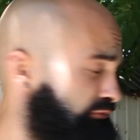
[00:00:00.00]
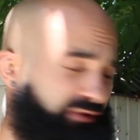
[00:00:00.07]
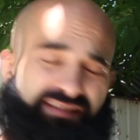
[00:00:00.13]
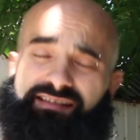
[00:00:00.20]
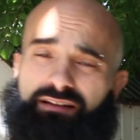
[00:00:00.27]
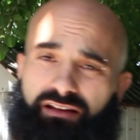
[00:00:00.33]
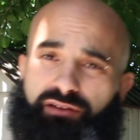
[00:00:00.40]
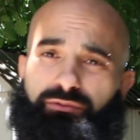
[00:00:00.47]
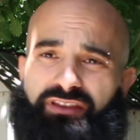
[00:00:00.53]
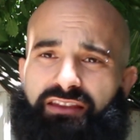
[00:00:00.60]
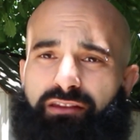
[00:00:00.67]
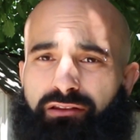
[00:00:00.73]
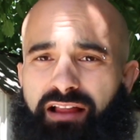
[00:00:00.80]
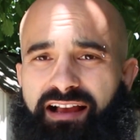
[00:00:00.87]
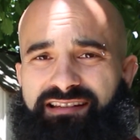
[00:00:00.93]
recently,
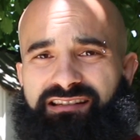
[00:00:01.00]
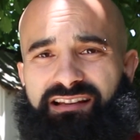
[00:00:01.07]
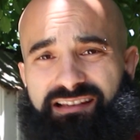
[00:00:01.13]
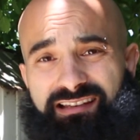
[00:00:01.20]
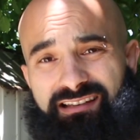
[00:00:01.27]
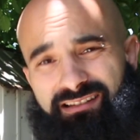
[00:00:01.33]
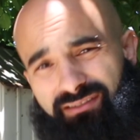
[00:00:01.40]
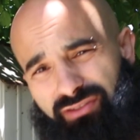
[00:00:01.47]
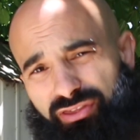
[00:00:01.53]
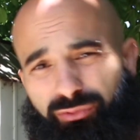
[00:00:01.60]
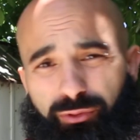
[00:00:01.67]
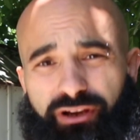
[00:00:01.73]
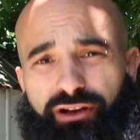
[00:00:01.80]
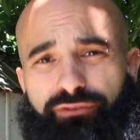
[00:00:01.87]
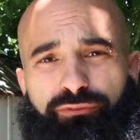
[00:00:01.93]
within the last
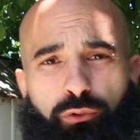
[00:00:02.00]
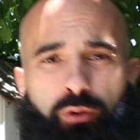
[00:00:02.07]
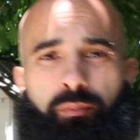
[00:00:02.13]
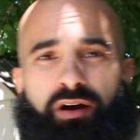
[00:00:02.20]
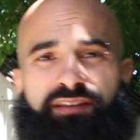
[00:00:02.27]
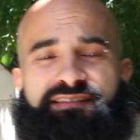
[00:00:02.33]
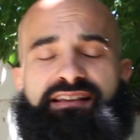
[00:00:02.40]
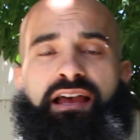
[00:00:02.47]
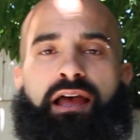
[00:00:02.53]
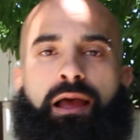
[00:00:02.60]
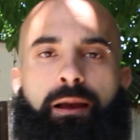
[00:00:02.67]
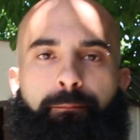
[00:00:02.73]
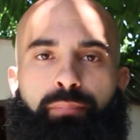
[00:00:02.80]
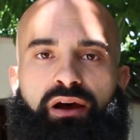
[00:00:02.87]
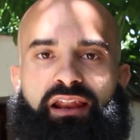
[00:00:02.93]
3 to 4 months,
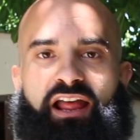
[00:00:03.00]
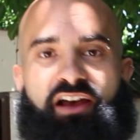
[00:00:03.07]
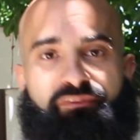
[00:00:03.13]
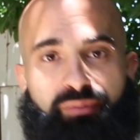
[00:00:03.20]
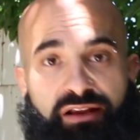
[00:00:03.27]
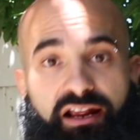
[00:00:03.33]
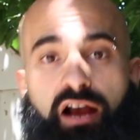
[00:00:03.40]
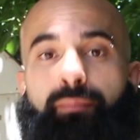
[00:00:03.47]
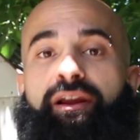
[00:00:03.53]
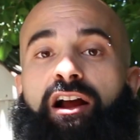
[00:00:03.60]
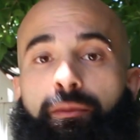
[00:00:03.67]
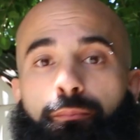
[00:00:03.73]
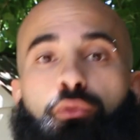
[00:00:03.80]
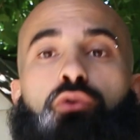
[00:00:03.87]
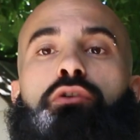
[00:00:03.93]
but have been coming
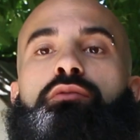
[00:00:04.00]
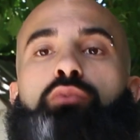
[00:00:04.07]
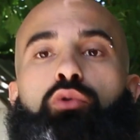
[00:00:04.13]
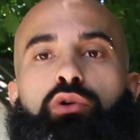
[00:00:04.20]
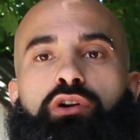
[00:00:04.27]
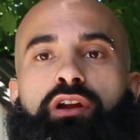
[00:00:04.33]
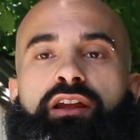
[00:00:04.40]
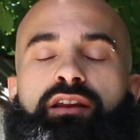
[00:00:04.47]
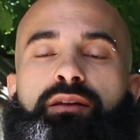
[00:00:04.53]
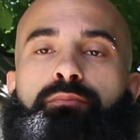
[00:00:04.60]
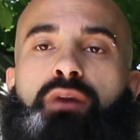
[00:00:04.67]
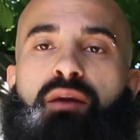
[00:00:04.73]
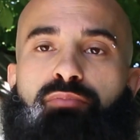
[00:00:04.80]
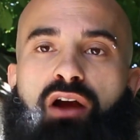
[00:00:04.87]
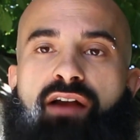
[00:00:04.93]
up more and more in
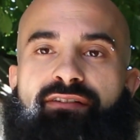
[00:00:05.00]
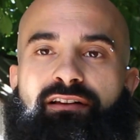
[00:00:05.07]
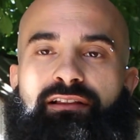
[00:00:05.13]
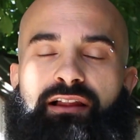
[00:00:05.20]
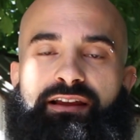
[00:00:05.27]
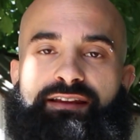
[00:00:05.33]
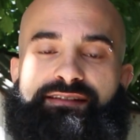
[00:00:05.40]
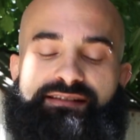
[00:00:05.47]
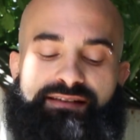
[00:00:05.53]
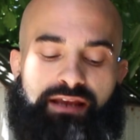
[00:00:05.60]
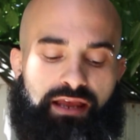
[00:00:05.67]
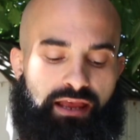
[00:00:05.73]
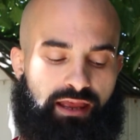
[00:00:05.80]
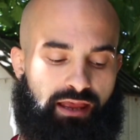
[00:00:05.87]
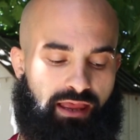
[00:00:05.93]
my private clients
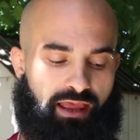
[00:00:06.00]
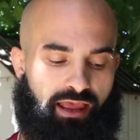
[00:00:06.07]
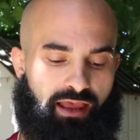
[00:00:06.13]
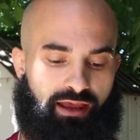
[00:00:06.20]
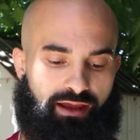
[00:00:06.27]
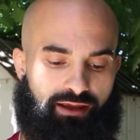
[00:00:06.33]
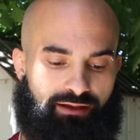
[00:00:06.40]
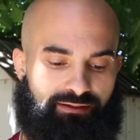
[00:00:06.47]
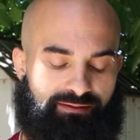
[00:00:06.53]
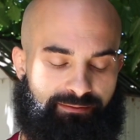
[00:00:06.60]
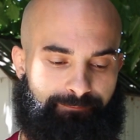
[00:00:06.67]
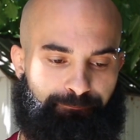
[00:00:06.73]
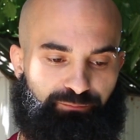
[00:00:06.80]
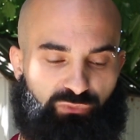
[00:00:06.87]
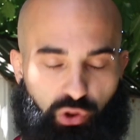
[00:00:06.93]

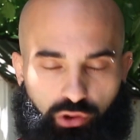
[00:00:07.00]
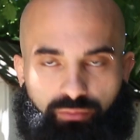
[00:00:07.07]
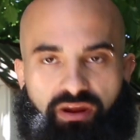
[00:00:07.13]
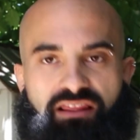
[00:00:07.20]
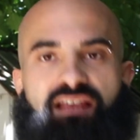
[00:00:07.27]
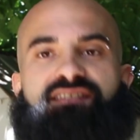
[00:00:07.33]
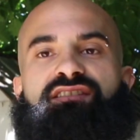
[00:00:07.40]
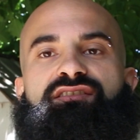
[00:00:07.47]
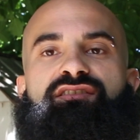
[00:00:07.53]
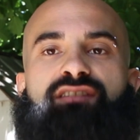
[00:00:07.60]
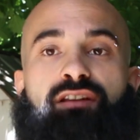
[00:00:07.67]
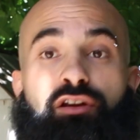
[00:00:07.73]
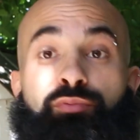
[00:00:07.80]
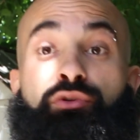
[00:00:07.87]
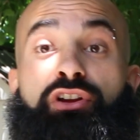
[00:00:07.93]
or in my
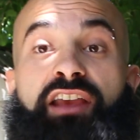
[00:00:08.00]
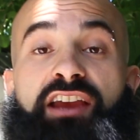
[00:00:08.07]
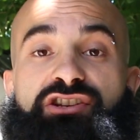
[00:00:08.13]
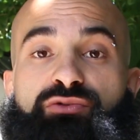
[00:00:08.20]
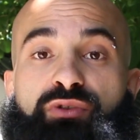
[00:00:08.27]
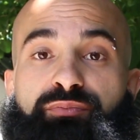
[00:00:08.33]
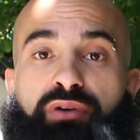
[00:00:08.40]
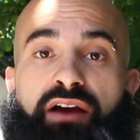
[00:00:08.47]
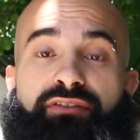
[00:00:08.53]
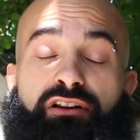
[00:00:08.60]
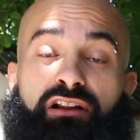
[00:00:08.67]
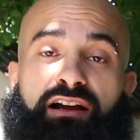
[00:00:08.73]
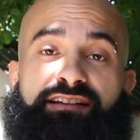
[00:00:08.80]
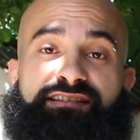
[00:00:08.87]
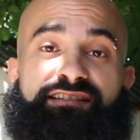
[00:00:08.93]
lessons in communication with
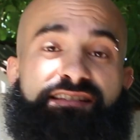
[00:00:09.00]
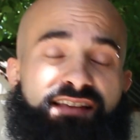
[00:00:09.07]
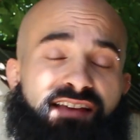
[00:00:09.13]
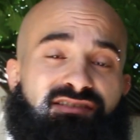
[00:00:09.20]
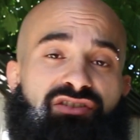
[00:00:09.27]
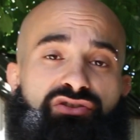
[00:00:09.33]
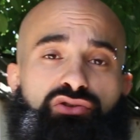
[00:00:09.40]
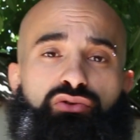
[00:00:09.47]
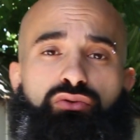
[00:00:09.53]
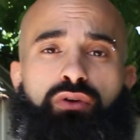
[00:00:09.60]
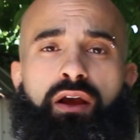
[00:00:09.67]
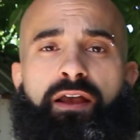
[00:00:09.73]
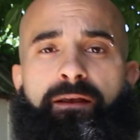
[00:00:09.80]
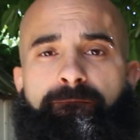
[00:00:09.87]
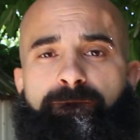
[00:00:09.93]
private clients. This has to do
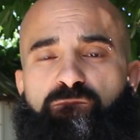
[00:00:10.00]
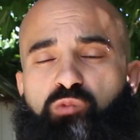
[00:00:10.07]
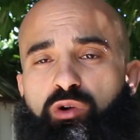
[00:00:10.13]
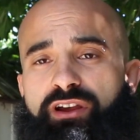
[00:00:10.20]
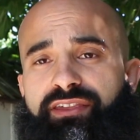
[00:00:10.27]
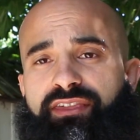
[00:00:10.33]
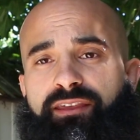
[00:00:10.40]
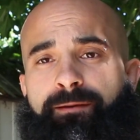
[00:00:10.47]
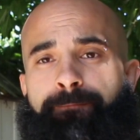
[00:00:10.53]
with,